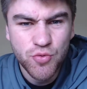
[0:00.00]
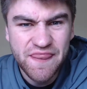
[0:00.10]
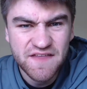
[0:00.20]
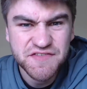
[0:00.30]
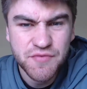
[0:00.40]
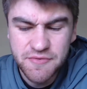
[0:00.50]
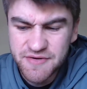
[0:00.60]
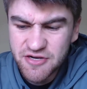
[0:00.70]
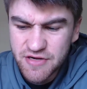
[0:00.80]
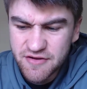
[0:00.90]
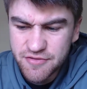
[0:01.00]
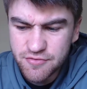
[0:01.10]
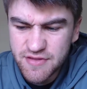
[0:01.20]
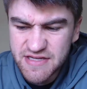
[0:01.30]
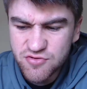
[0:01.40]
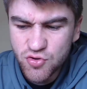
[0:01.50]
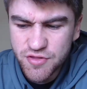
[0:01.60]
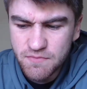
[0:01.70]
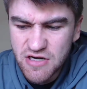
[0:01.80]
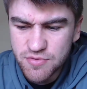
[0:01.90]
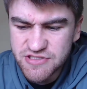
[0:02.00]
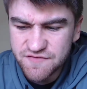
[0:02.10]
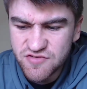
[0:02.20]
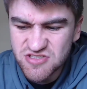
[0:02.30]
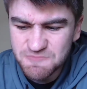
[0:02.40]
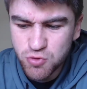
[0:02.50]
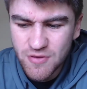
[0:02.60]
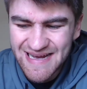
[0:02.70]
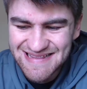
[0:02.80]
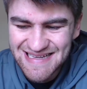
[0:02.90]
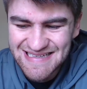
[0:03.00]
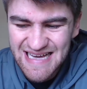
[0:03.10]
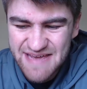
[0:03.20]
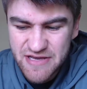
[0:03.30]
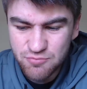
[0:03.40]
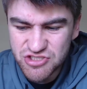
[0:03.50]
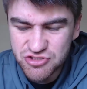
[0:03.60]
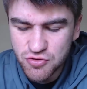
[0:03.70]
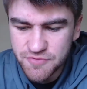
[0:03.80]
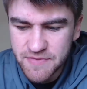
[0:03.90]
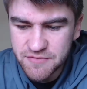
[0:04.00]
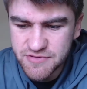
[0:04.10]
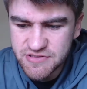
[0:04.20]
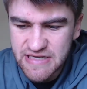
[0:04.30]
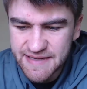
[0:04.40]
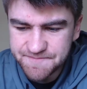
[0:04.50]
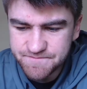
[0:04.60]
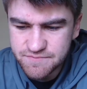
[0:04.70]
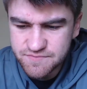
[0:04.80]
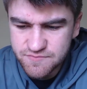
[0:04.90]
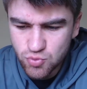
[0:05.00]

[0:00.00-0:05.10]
In this video we're going through the North Melbourne versus Port Adelaide game in which North Melbourne um,